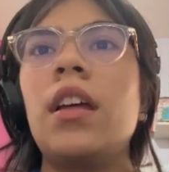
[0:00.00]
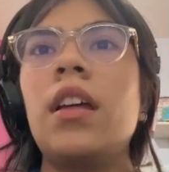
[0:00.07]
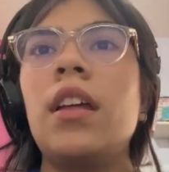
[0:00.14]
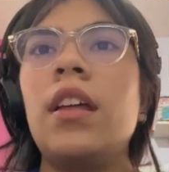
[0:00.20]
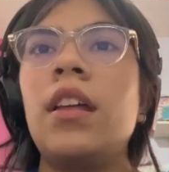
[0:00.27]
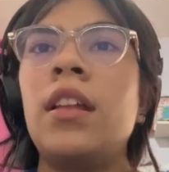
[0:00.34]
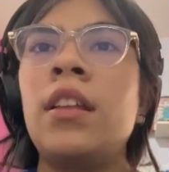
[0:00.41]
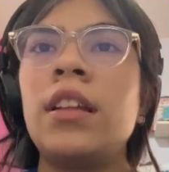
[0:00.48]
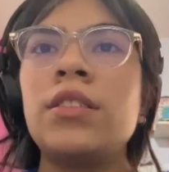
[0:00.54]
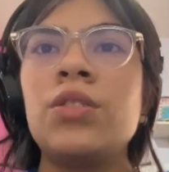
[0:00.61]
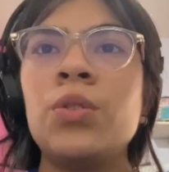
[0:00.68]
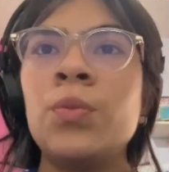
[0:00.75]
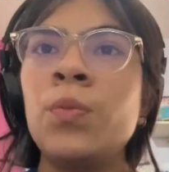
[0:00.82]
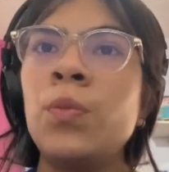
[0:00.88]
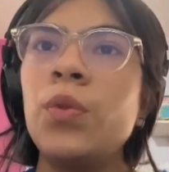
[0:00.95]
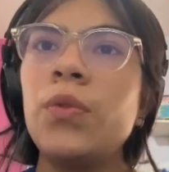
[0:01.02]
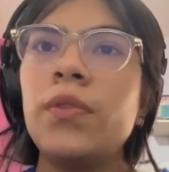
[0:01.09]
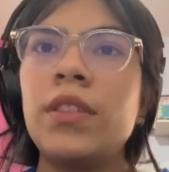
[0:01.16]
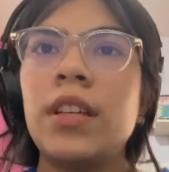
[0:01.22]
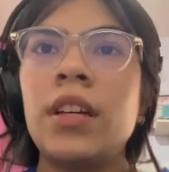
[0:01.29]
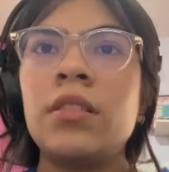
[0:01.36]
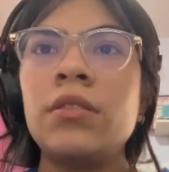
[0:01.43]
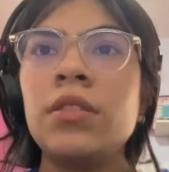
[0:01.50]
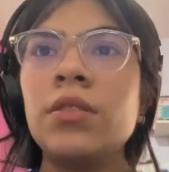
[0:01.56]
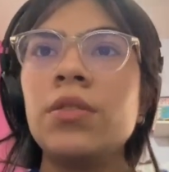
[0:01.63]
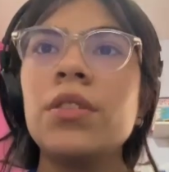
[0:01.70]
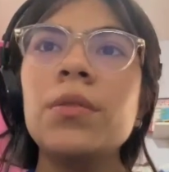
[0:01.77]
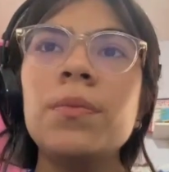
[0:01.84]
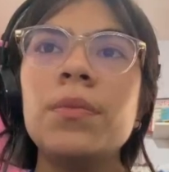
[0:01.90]
And as you move down a
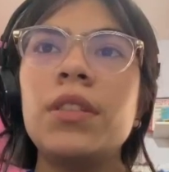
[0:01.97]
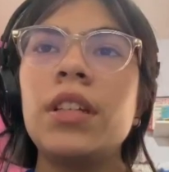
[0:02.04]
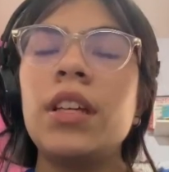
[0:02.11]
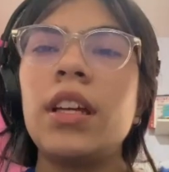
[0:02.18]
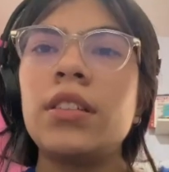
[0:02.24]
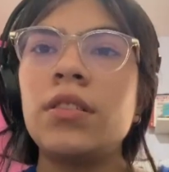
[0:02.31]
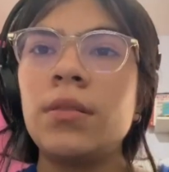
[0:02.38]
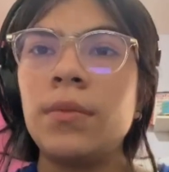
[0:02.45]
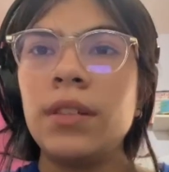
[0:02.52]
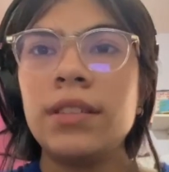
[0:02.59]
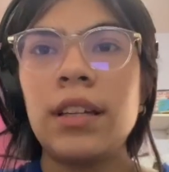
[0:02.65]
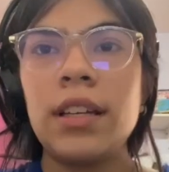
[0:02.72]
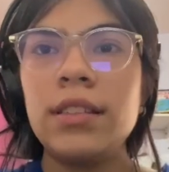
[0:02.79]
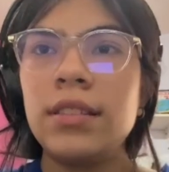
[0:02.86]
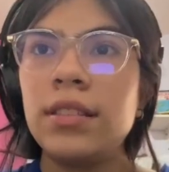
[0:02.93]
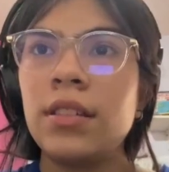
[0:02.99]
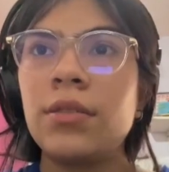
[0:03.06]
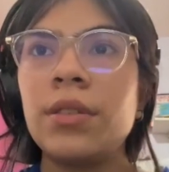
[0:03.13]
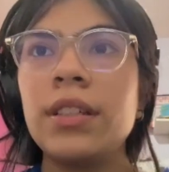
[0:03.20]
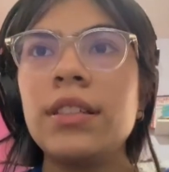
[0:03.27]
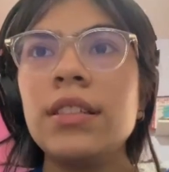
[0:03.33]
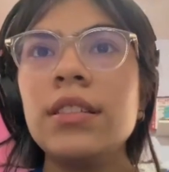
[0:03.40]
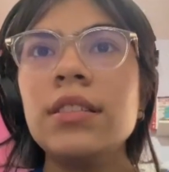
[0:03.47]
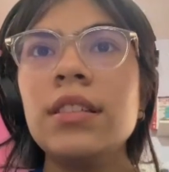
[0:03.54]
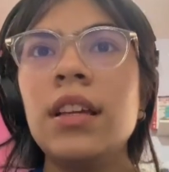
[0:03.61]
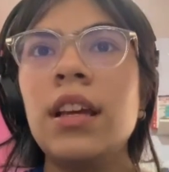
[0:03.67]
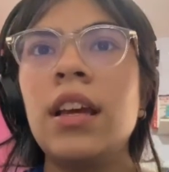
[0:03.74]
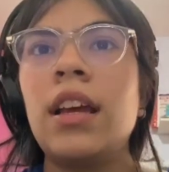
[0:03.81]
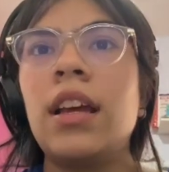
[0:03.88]
group, the atomic size increases
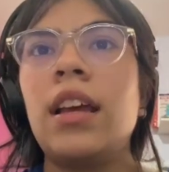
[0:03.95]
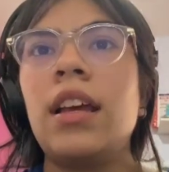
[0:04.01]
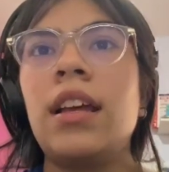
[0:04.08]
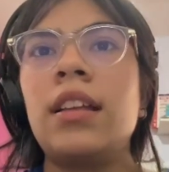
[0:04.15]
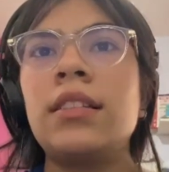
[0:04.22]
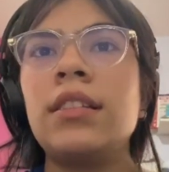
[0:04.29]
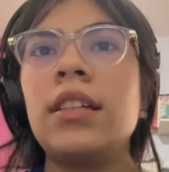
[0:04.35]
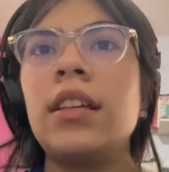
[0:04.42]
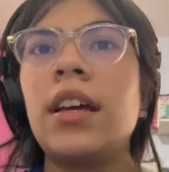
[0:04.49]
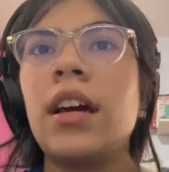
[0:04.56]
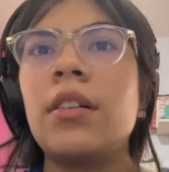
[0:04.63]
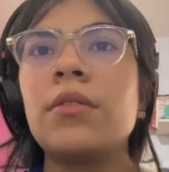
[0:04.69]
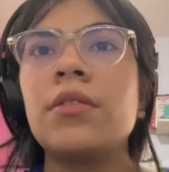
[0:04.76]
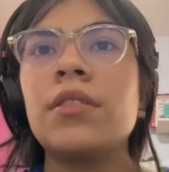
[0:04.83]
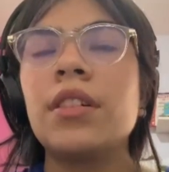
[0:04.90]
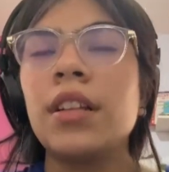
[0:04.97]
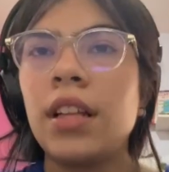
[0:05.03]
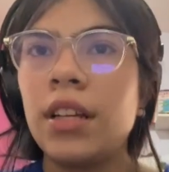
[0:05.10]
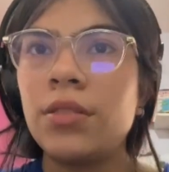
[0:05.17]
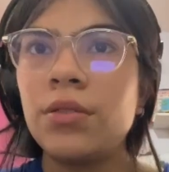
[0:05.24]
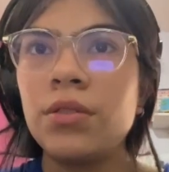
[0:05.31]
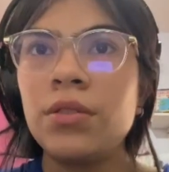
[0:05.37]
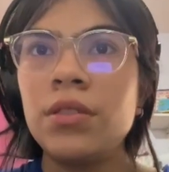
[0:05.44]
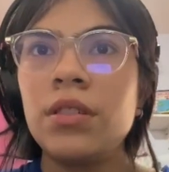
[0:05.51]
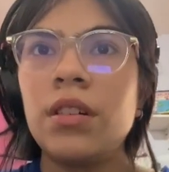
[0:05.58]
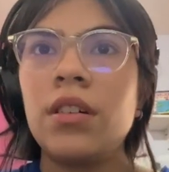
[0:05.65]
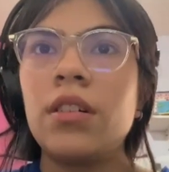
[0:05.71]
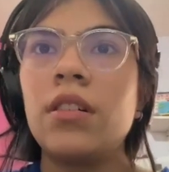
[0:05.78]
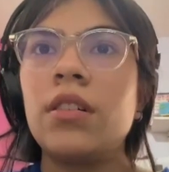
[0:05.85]
and the outer electrons
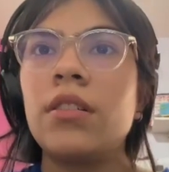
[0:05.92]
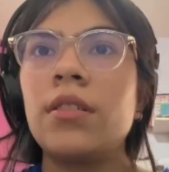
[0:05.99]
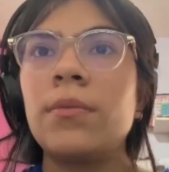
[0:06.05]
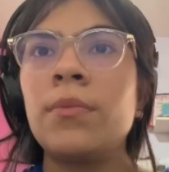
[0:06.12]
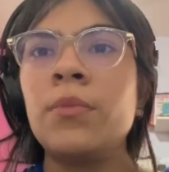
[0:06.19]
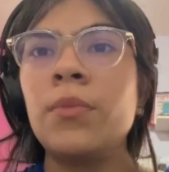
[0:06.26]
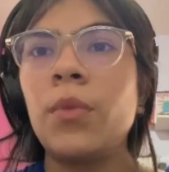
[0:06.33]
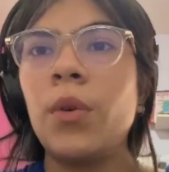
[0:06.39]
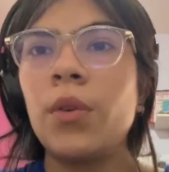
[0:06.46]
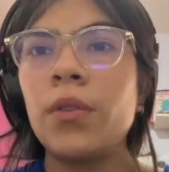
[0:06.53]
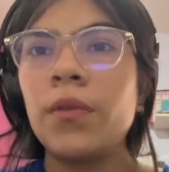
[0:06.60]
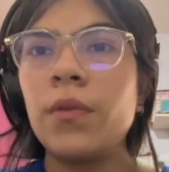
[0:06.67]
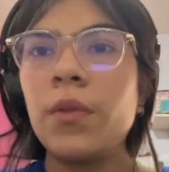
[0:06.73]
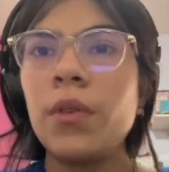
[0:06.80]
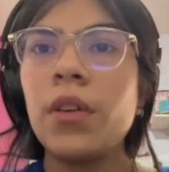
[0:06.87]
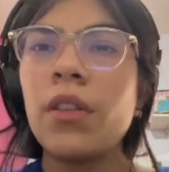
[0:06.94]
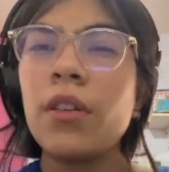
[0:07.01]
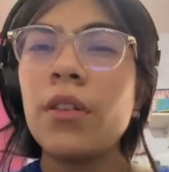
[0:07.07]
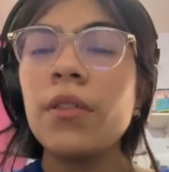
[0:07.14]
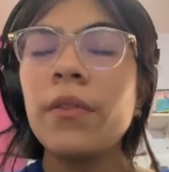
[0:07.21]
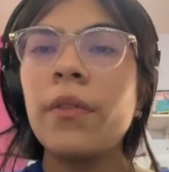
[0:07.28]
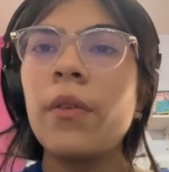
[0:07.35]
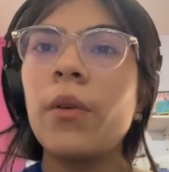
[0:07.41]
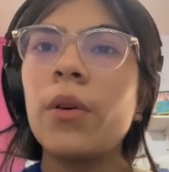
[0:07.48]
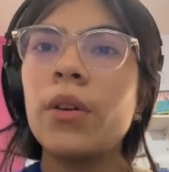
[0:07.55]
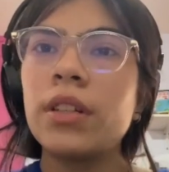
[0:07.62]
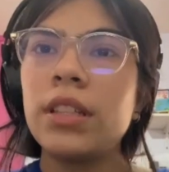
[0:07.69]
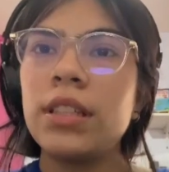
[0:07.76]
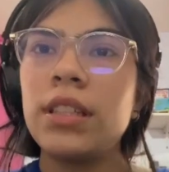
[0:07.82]
are more further
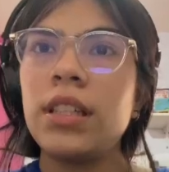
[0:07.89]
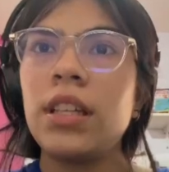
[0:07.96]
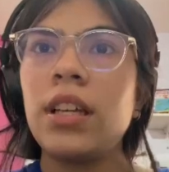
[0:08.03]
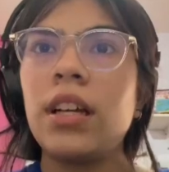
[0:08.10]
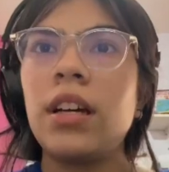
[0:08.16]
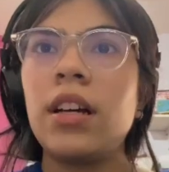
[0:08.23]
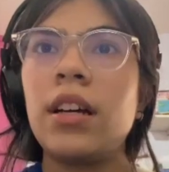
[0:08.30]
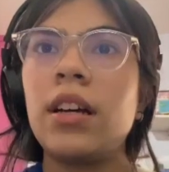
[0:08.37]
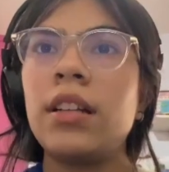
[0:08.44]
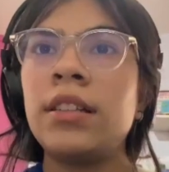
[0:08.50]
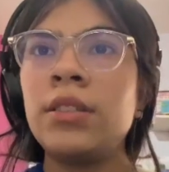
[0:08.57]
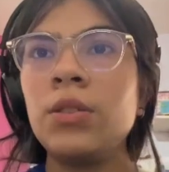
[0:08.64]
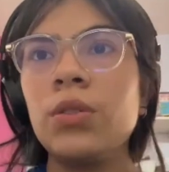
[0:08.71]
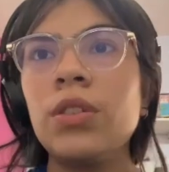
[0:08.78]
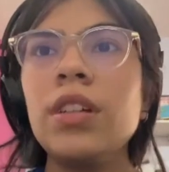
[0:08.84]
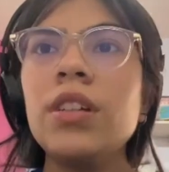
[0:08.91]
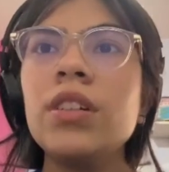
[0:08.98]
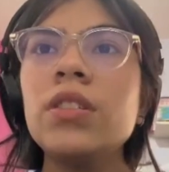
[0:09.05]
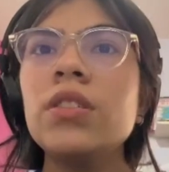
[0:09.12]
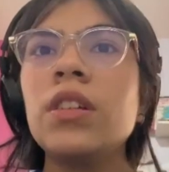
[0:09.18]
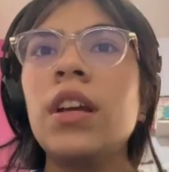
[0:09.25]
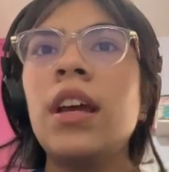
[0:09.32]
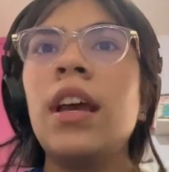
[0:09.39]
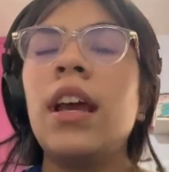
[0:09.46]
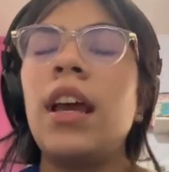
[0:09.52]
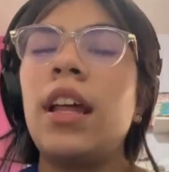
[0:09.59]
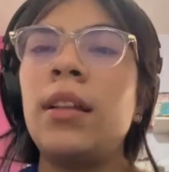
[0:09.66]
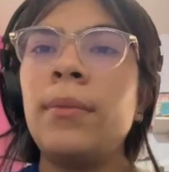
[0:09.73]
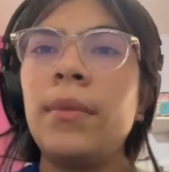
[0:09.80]
for the nucleus,
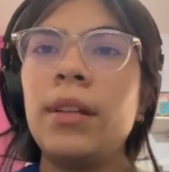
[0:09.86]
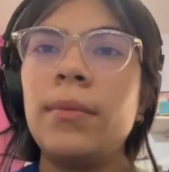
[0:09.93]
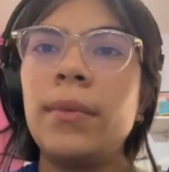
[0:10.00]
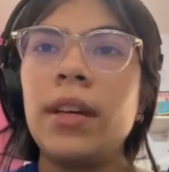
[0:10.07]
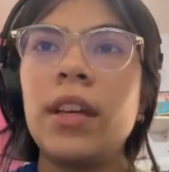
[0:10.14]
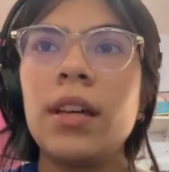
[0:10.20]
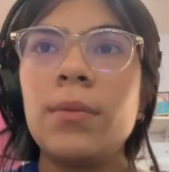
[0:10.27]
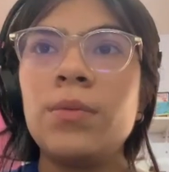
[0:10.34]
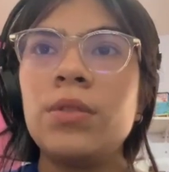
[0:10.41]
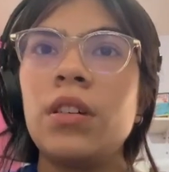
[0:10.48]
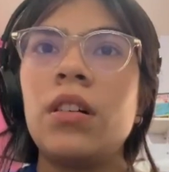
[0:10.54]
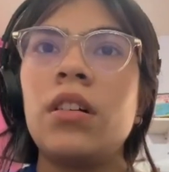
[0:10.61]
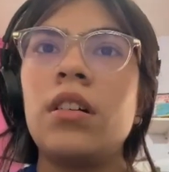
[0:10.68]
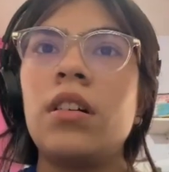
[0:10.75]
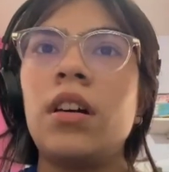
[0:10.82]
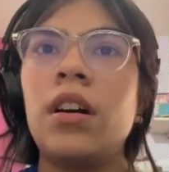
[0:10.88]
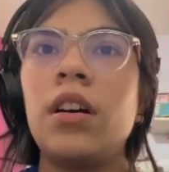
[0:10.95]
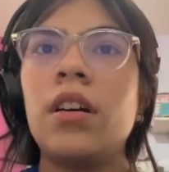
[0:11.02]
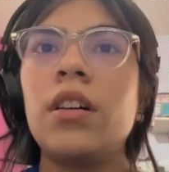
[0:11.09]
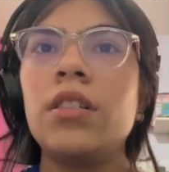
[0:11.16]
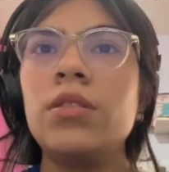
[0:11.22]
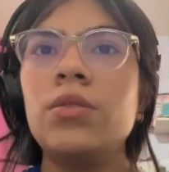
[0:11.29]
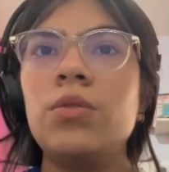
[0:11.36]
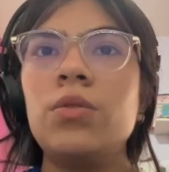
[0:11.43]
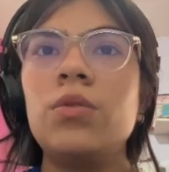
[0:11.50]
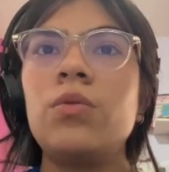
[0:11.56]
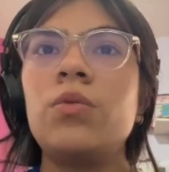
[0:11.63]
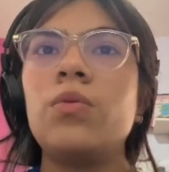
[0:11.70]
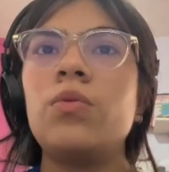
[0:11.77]
and it becomes hard
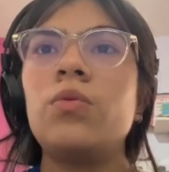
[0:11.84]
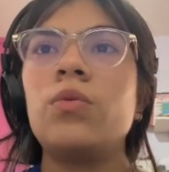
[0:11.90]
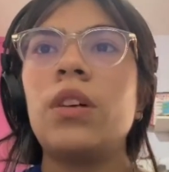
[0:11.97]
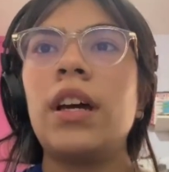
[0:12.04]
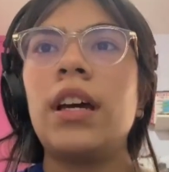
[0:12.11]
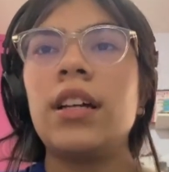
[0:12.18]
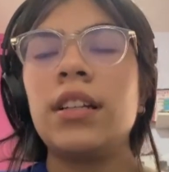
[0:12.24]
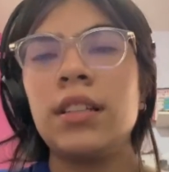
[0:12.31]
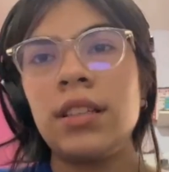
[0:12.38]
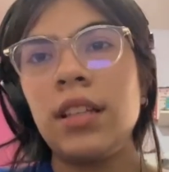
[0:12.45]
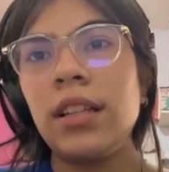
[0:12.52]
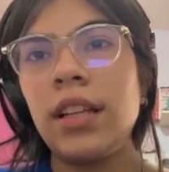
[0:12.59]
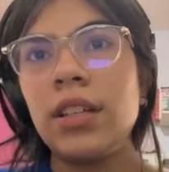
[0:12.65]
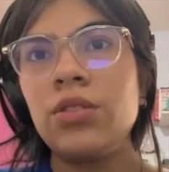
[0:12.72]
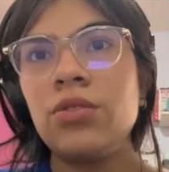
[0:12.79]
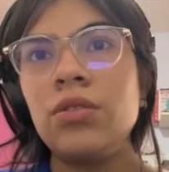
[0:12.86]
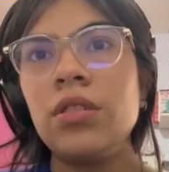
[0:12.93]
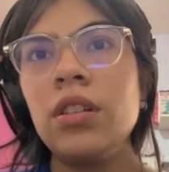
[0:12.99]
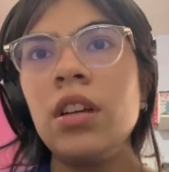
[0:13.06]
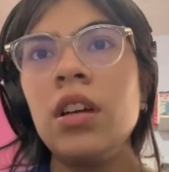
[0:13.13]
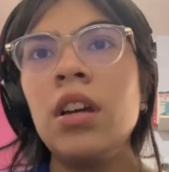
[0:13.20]
to add an electron